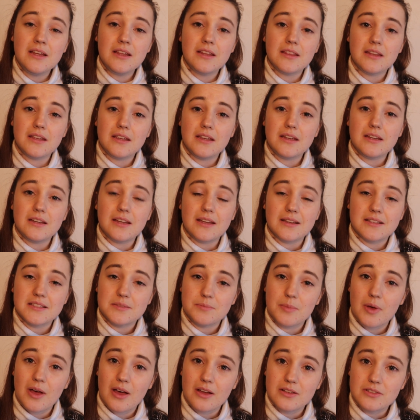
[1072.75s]
The next
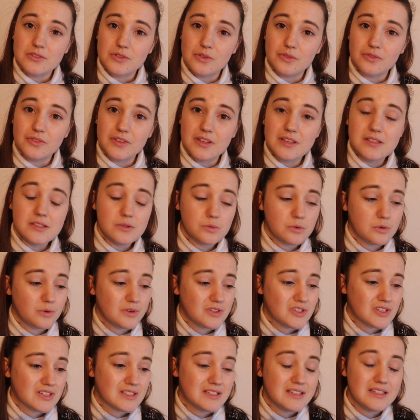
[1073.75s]
part of this, we
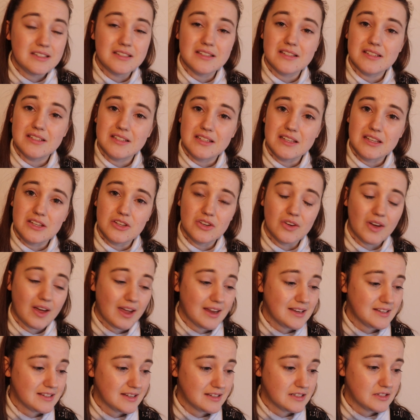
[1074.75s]
just need to see your
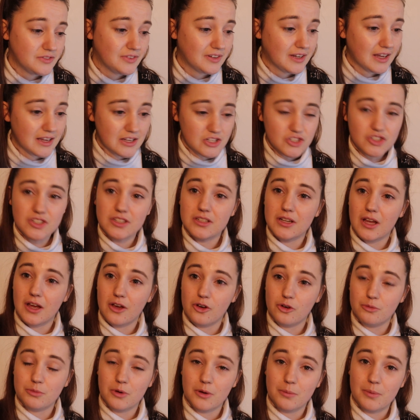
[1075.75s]
identification. I
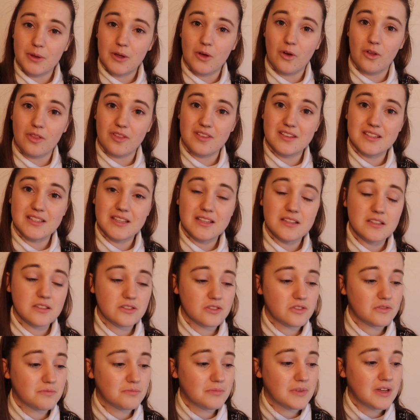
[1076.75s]
will pop it on the
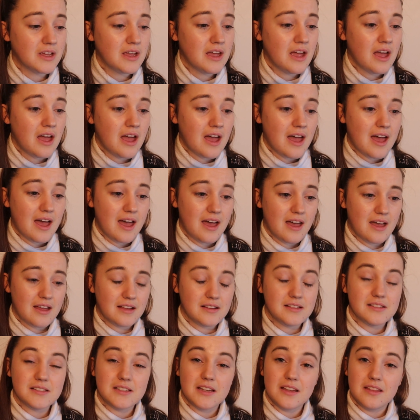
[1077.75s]
system
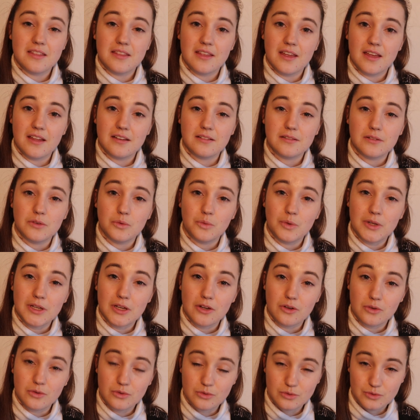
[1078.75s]
and then we
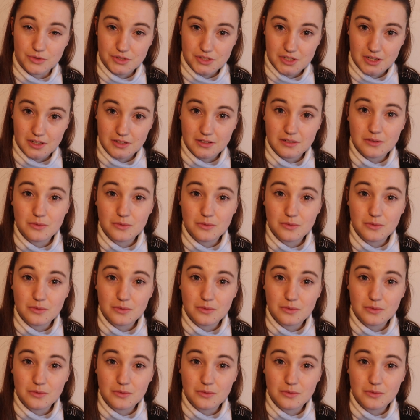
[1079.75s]
are all done.